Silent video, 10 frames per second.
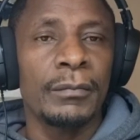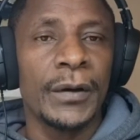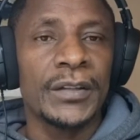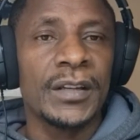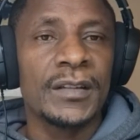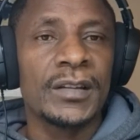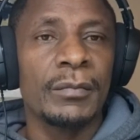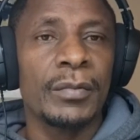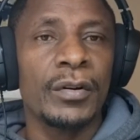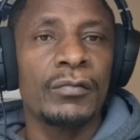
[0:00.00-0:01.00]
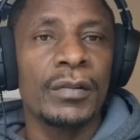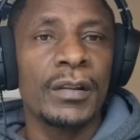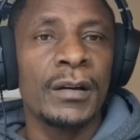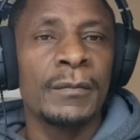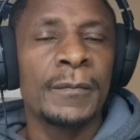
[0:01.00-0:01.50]
purchased a bond with
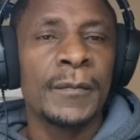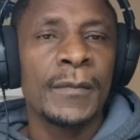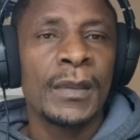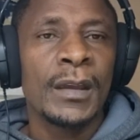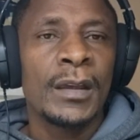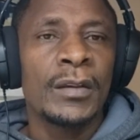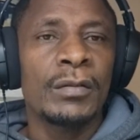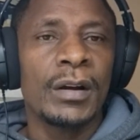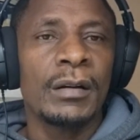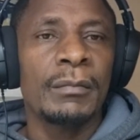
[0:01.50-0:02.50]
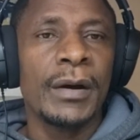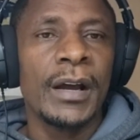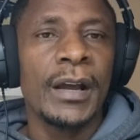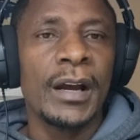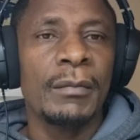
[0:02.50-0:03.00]
them, you can
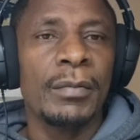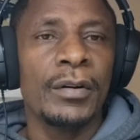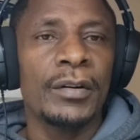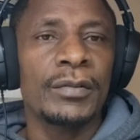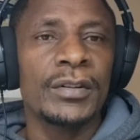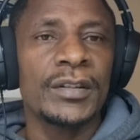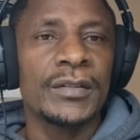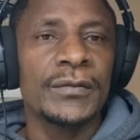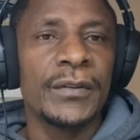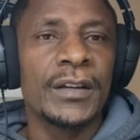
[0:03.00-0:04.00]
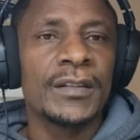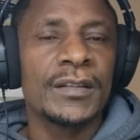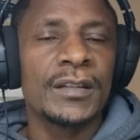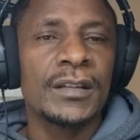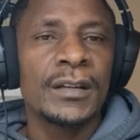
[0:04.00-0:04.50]
buy a bond which is
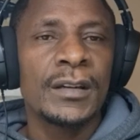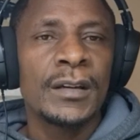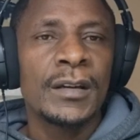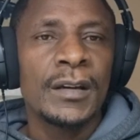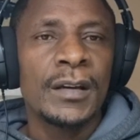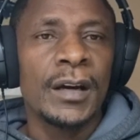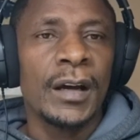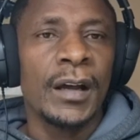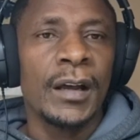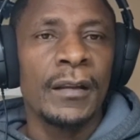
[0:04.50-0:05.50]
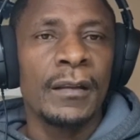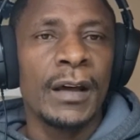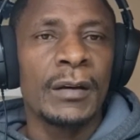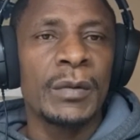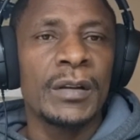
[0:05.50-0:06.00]
fixed.
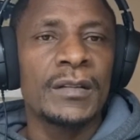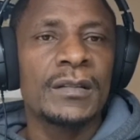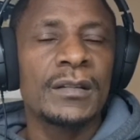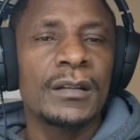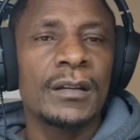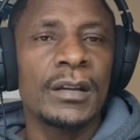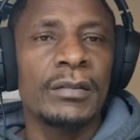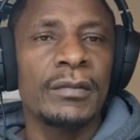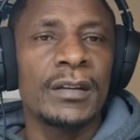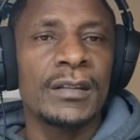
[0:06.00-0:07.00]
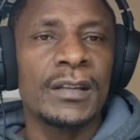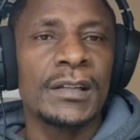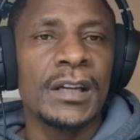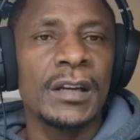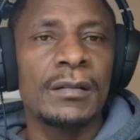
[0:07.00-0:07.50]
That means if it is a
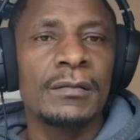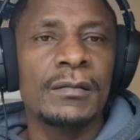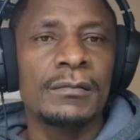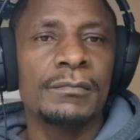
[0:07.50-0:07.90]
10%